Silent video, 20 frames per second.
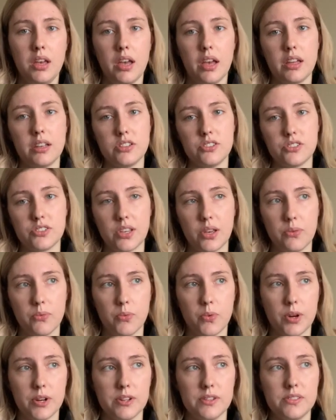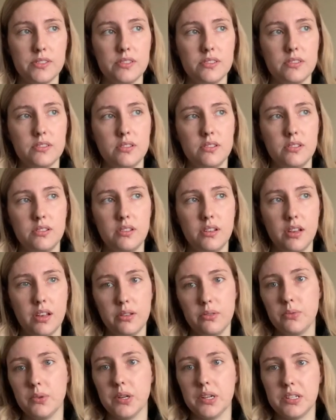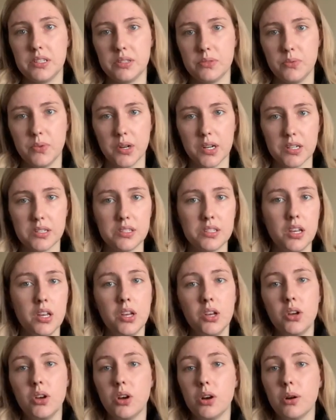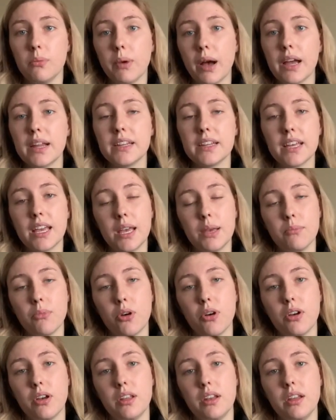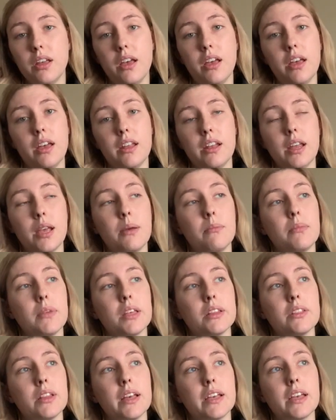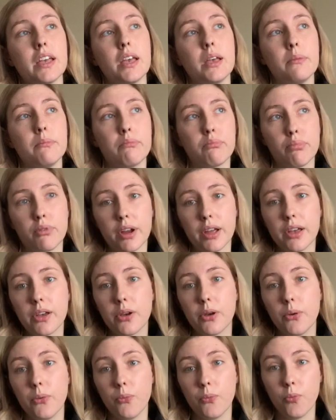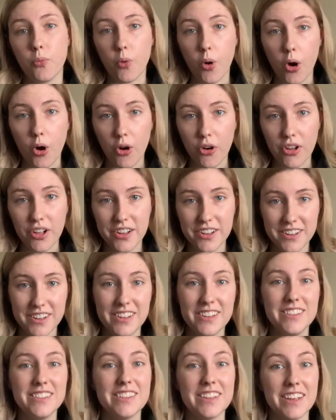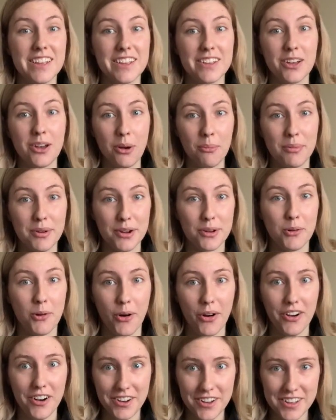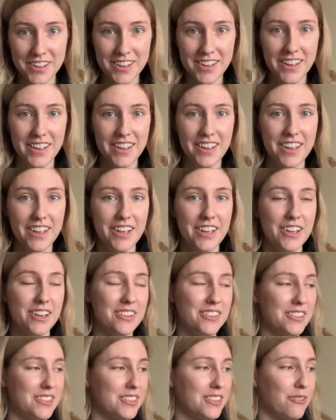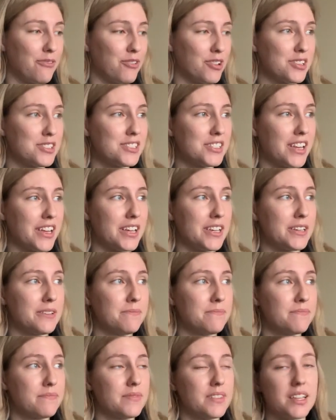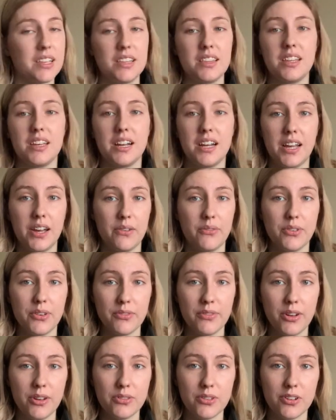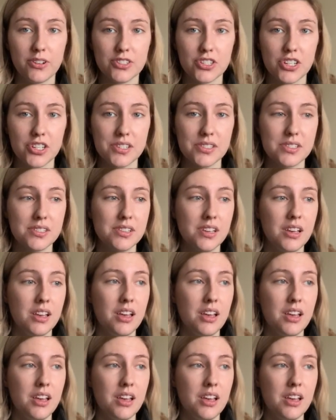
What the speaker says: and just get worse and worse and worse. Well, mine came on and hit me like a brick wall, like a brick wall. And the first day that I ever felt nauseous,